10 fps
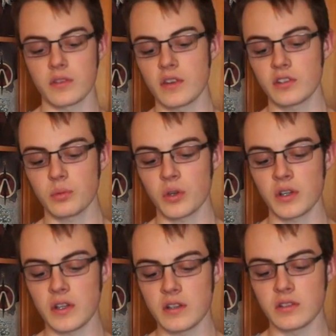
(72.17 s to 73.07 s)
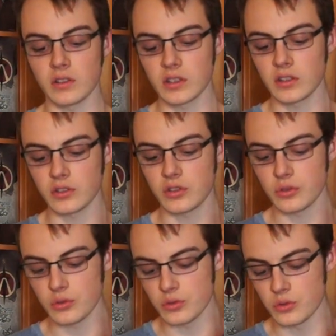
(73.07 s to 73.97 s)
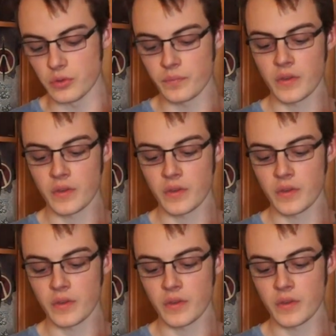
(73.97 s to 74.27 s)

This one is a little too